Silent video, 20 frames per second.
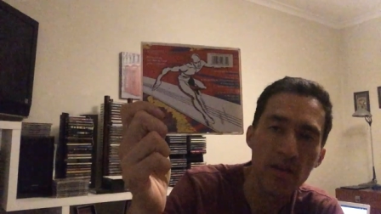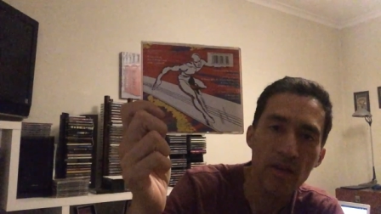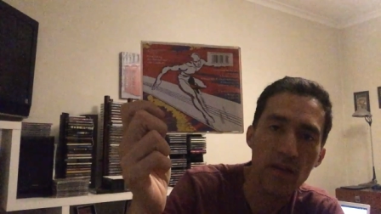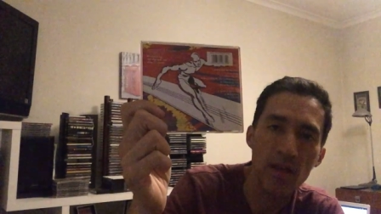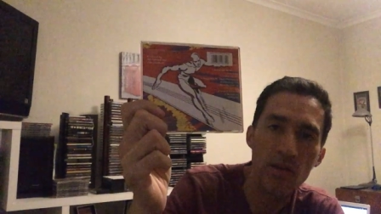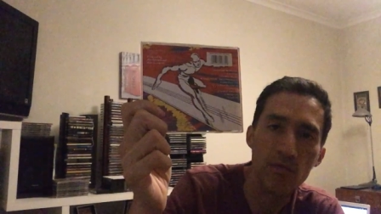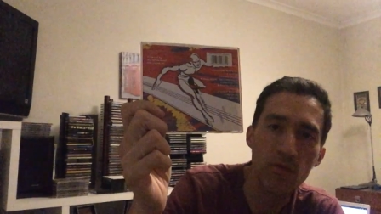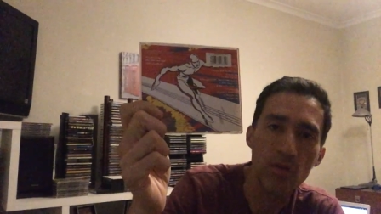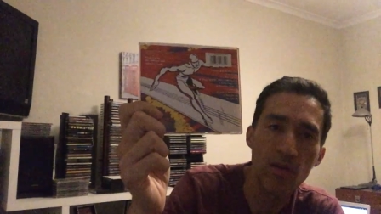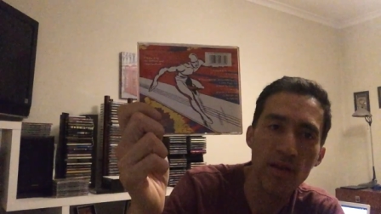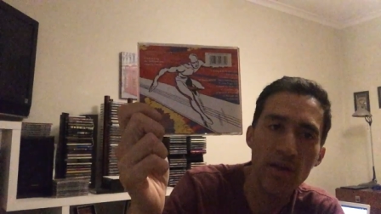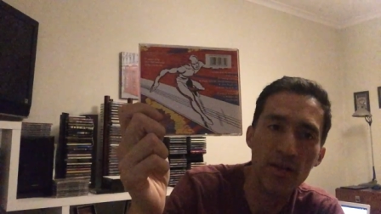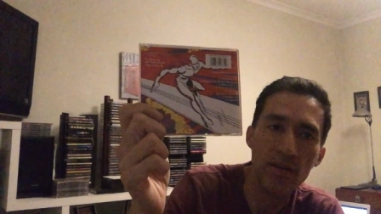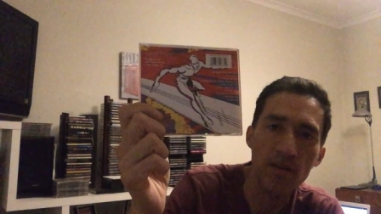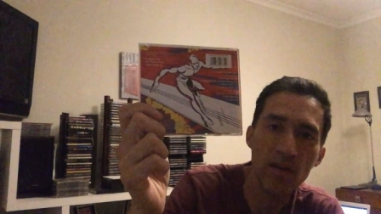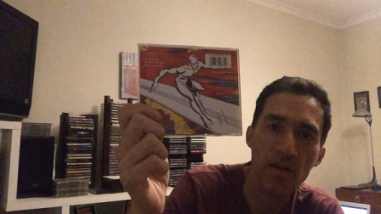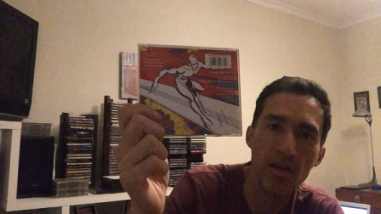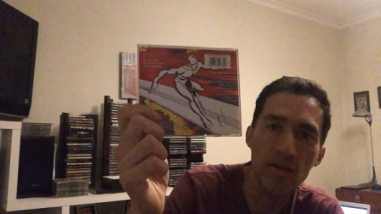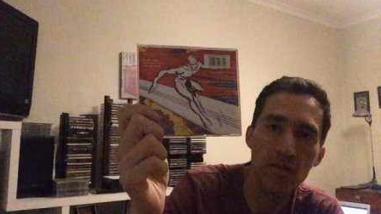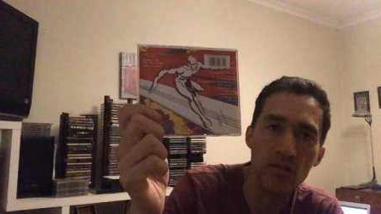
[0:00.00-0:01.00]
if you like
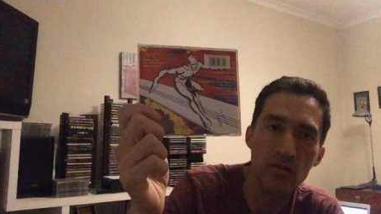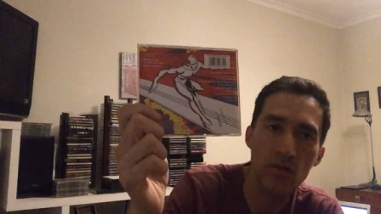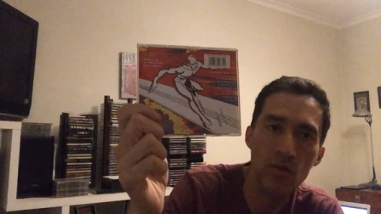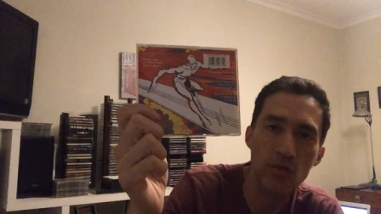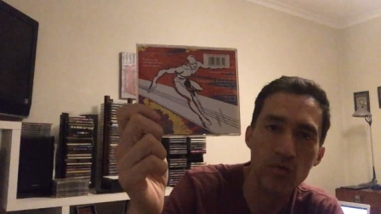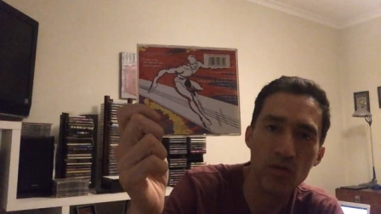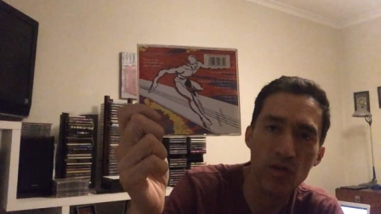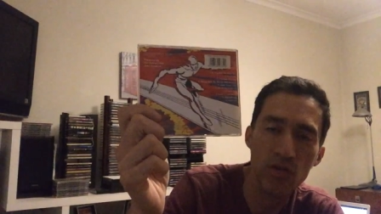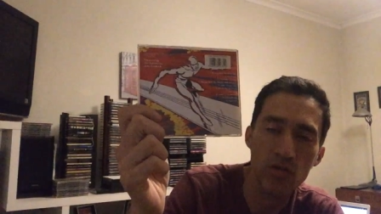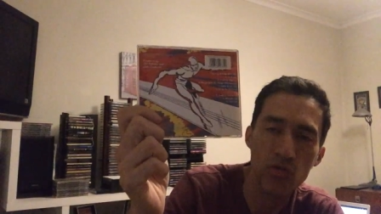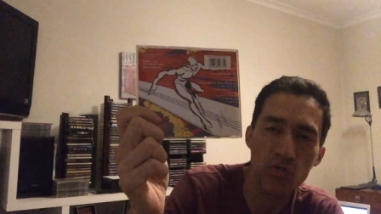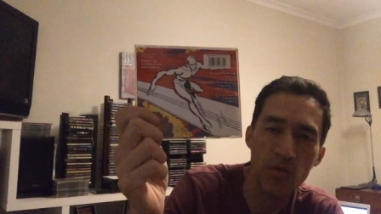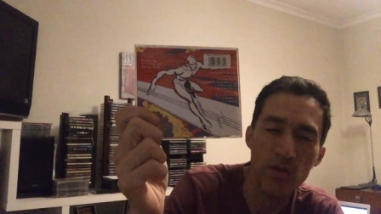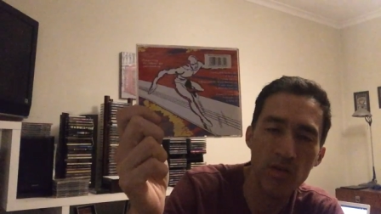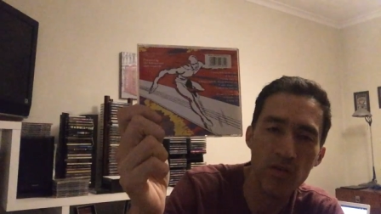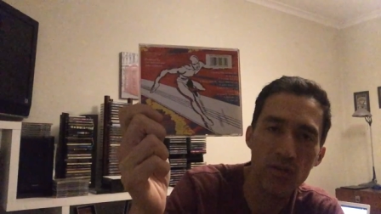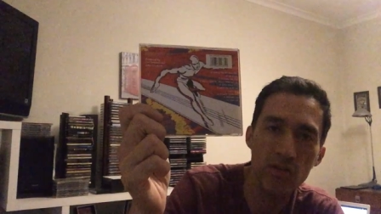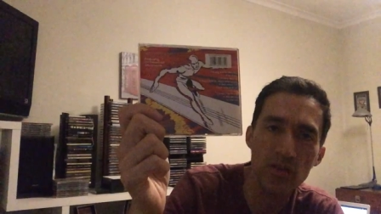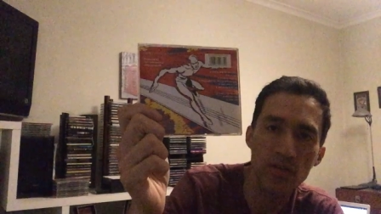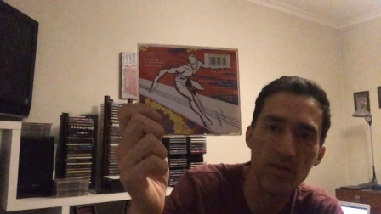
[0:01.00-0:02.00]
uh, those
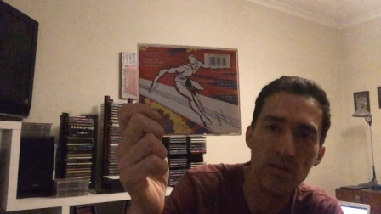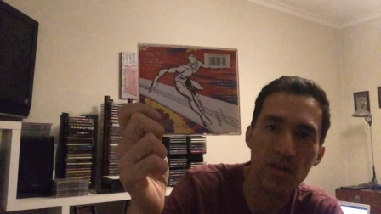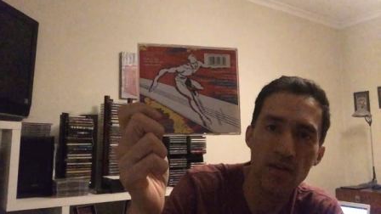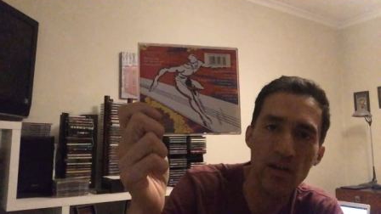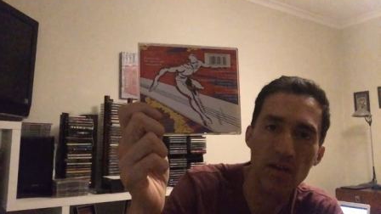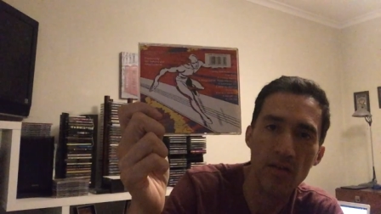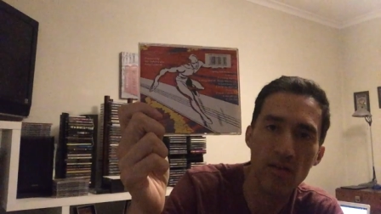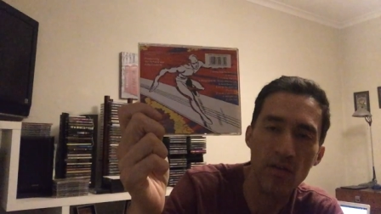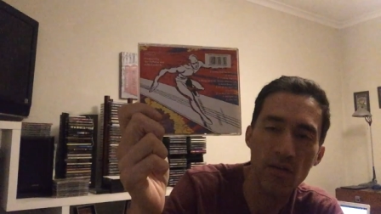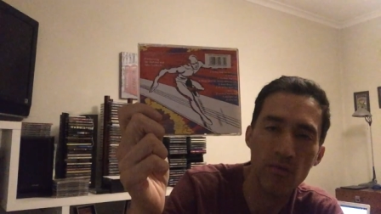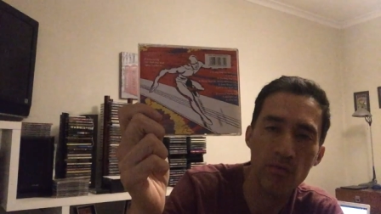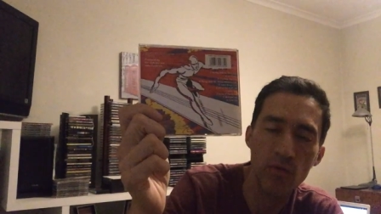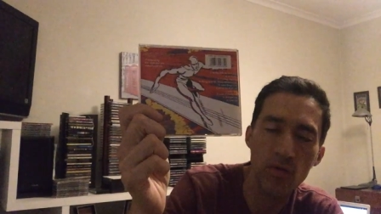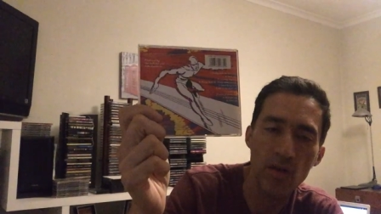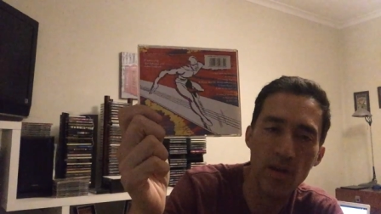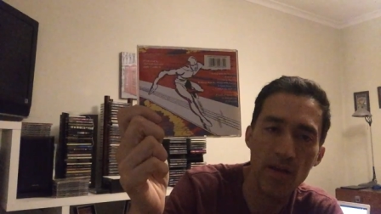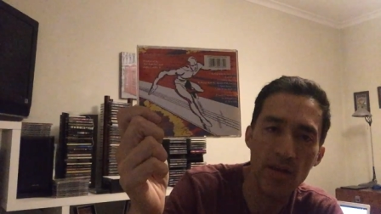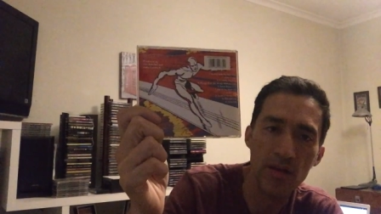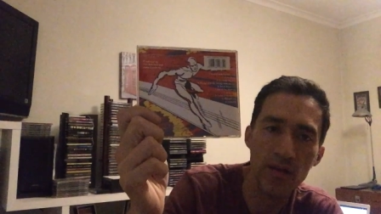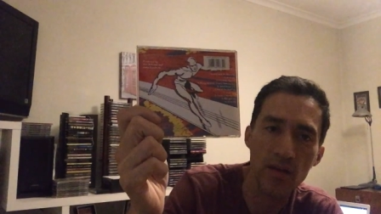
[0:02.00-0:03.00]
shredders, uh, if you
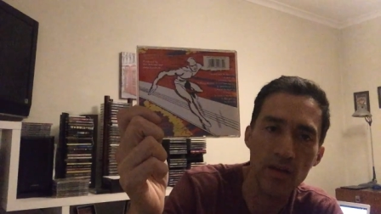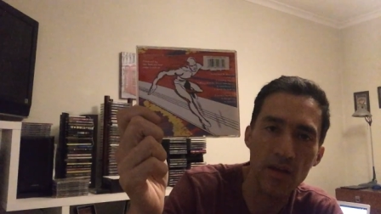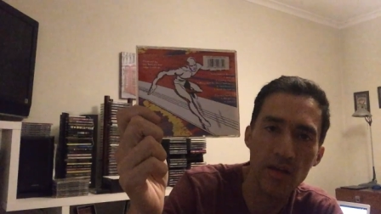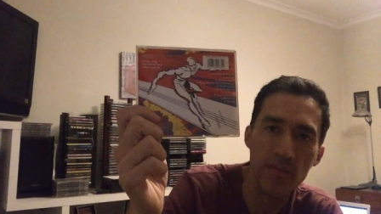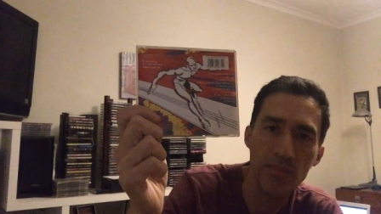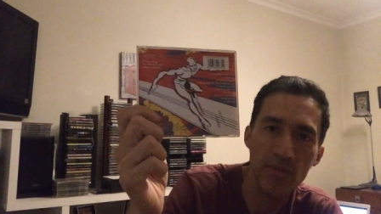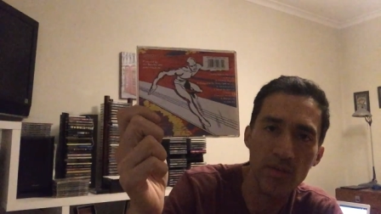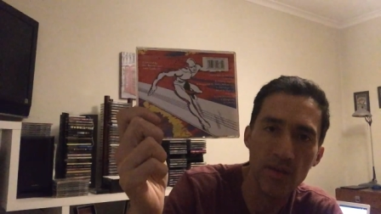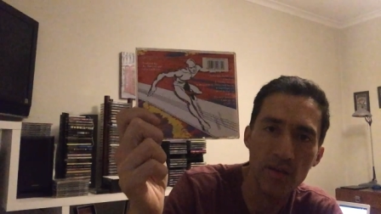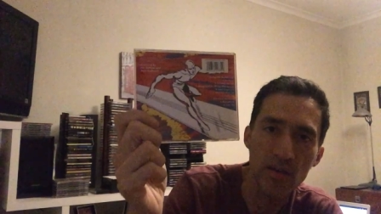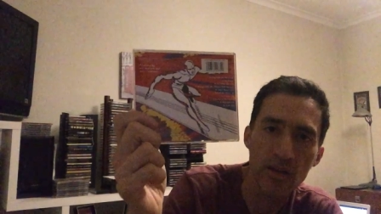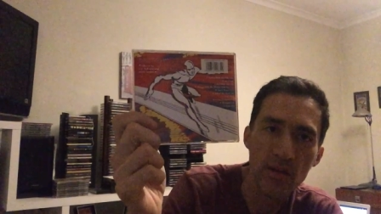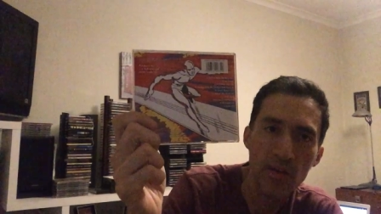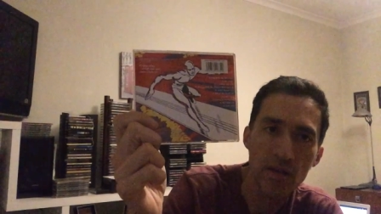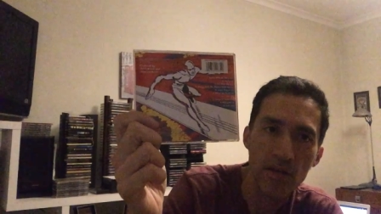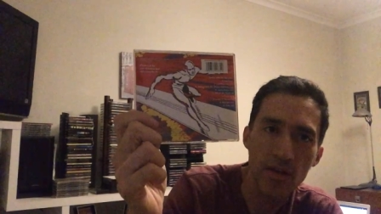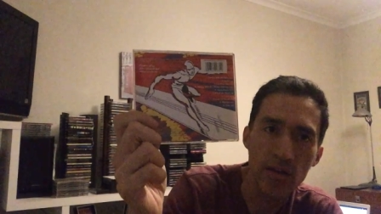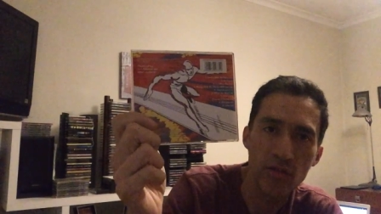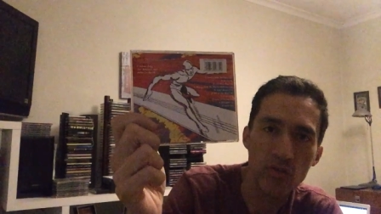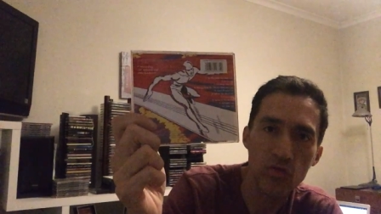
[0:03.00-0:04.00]
like um,
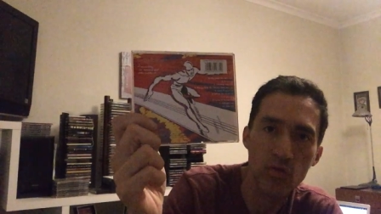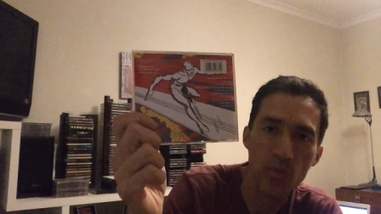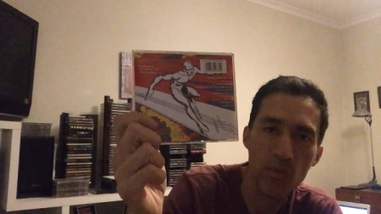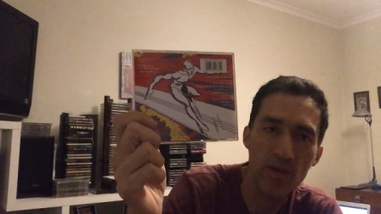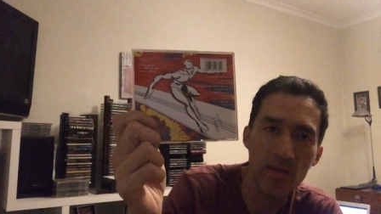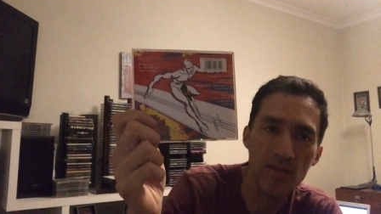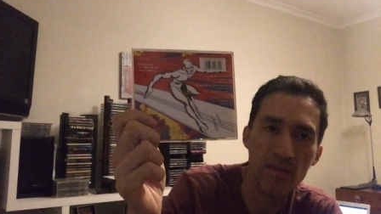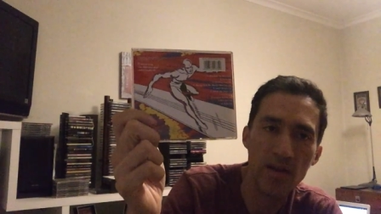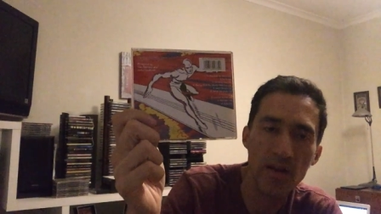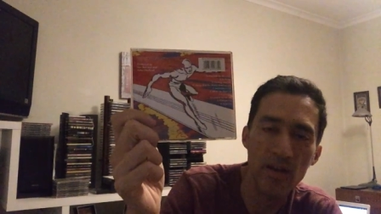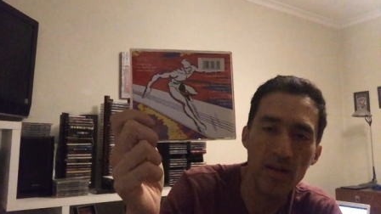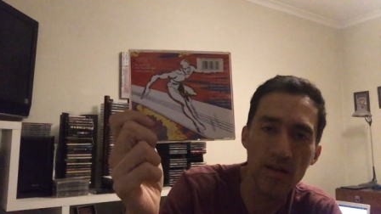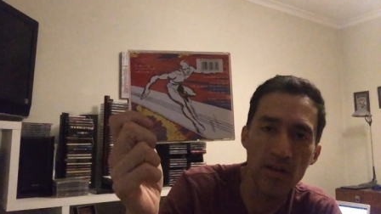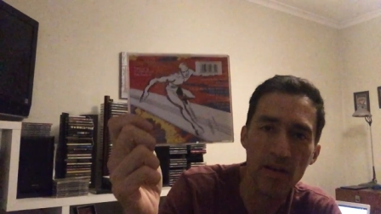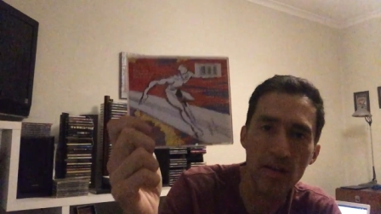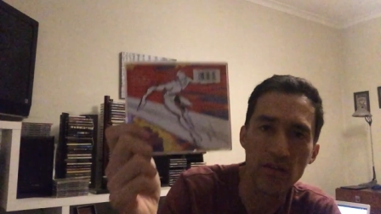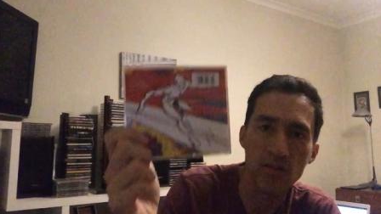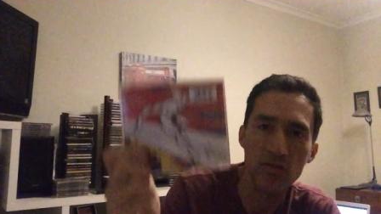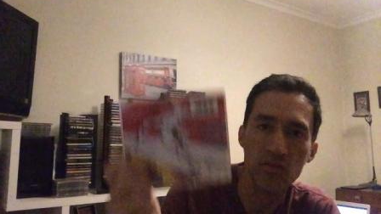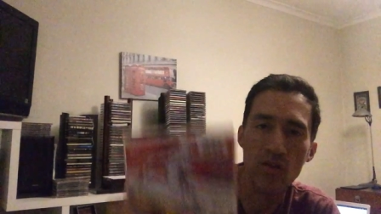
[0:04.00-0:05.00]
instrumental
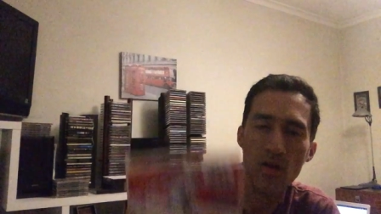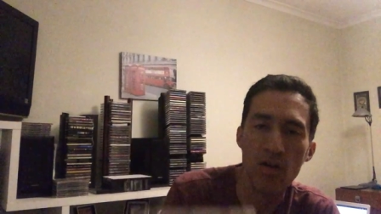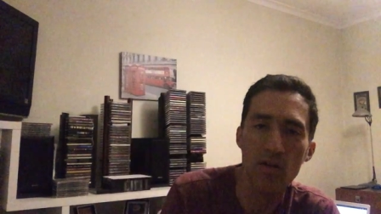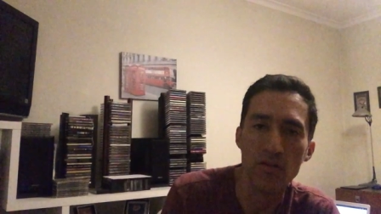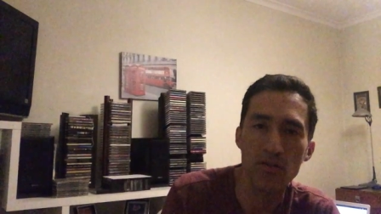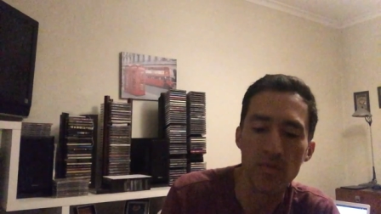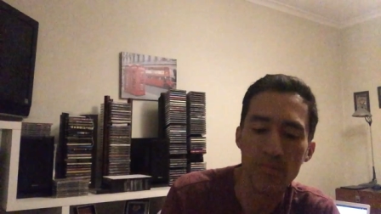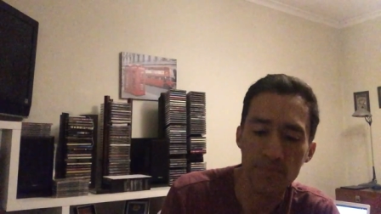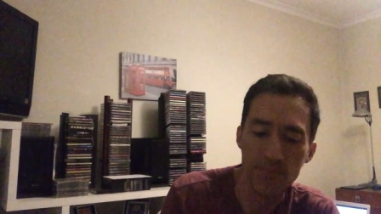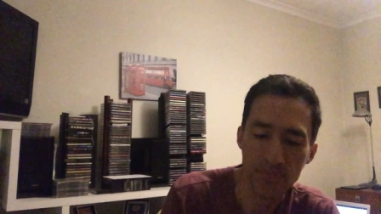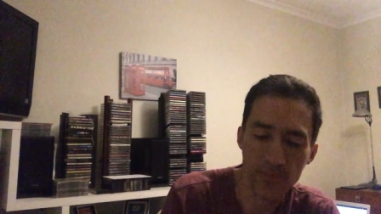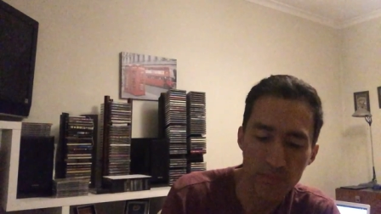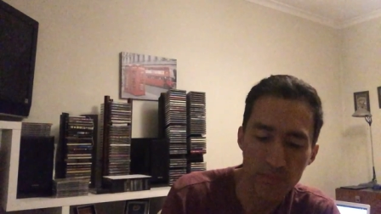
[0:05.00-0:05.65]
uh, songs,